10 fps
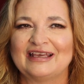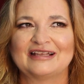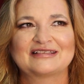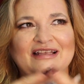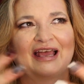
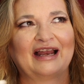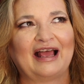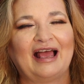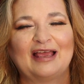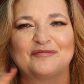It's that
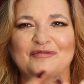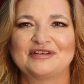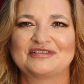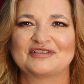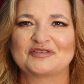high
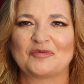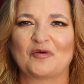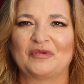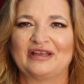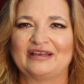priestess
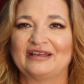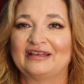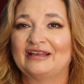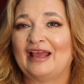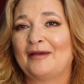moment.
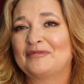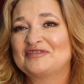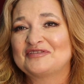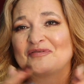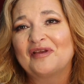It
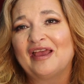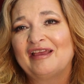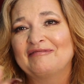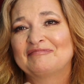happens, okay.